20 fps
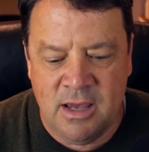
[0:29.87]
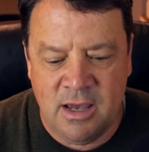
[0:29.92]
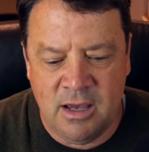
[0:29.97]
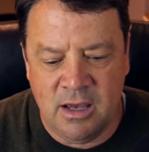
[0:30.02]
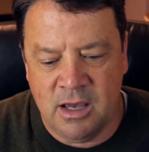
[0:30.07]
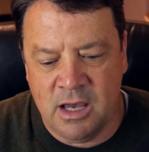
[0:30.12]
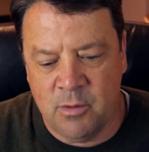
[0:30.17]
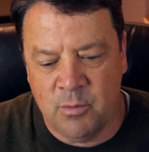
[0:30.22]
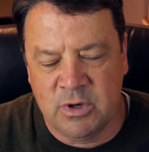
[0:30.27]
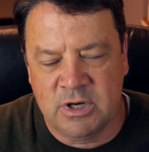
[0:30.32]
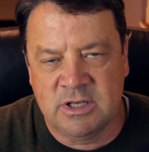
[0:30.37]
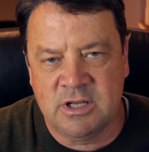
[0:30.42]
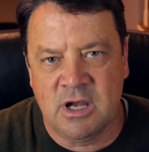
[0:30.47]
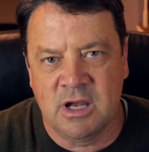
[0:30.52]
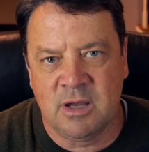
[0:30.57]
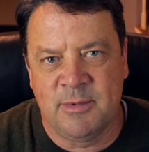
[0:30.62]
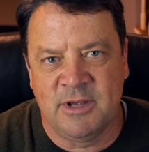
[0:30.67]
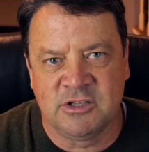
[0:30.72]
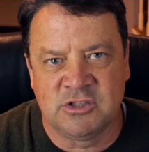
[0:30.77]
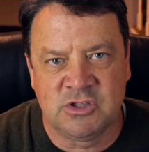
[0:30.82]
I want to
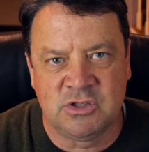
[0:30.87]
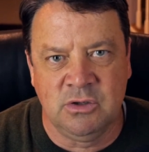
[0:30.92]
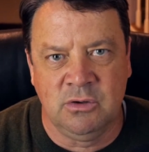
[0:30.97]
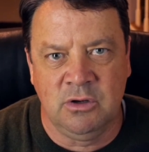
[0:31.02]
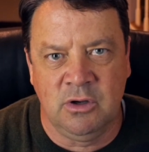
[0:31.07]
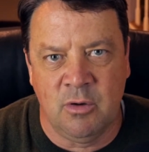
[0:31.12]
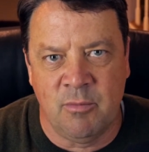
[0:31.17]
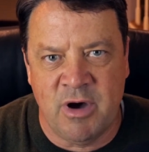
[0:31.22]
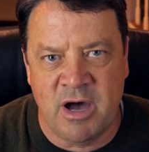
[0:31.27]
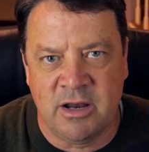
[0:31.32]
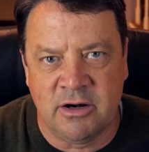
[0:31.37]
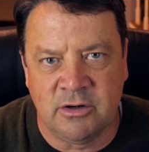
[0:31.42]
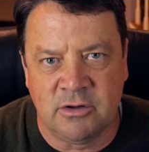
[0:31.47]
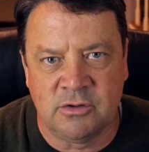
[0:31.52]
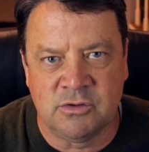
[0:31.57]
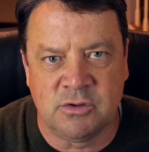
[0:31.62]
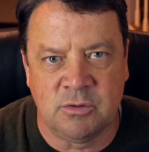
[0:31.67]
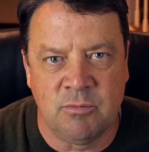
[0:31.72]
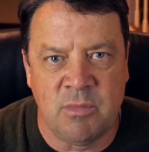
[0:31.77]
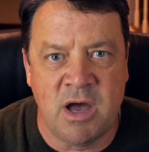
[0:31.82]
talk about studio
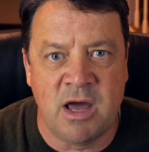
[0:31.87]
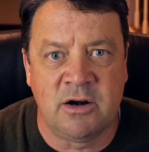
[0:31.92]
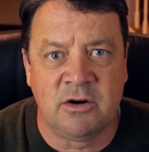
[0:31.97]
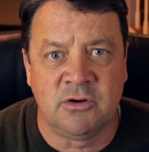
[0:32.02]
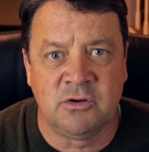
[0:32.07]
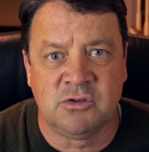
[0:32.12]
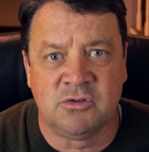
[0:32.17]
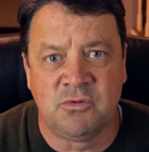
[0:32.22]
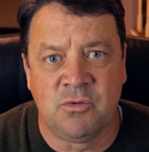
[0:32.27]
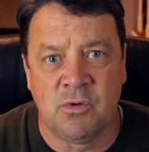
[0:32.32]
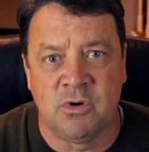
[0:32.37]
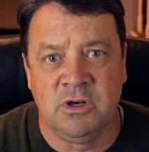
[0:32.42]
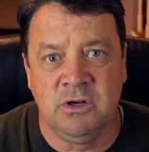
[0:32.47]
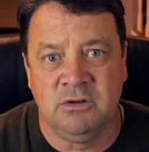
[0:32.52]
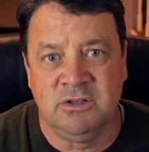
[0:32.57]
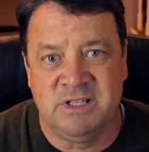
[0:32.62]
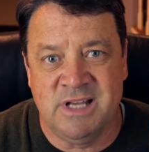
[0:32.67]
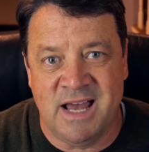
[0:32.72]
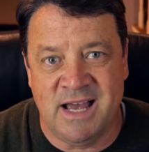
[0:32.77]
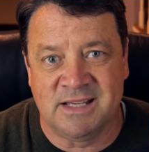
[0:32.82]
monitors or monitors for
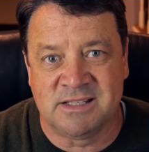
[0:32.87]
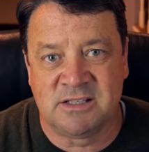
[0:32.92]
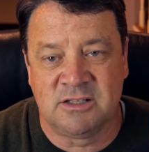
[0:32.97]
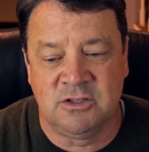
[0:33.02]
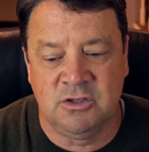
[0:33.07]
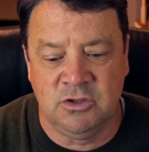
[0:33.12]
your desk